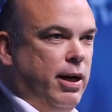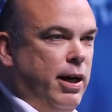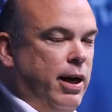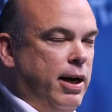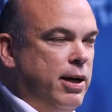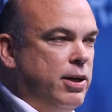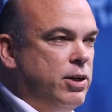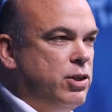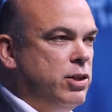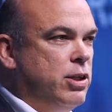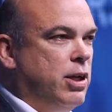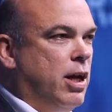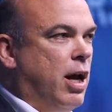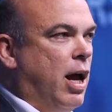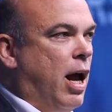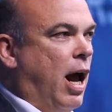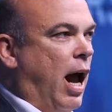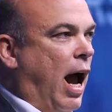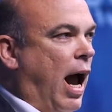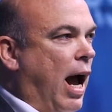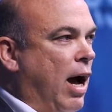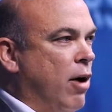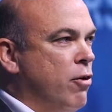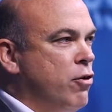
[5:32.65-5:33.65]
It's
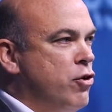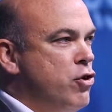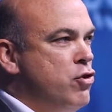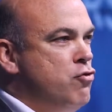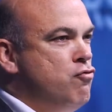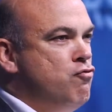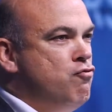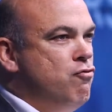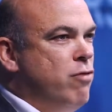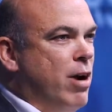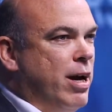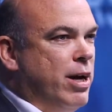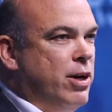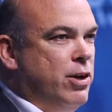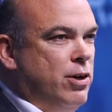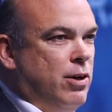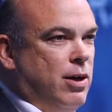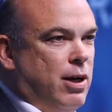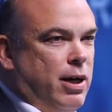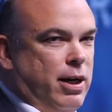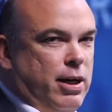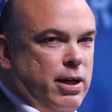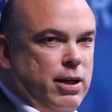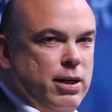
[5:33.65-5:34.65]
how do you
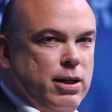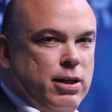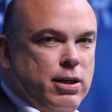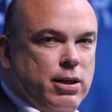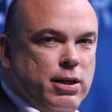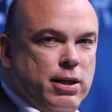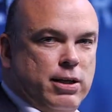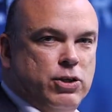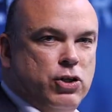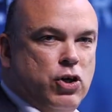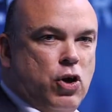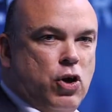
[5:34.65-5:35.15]
regulate these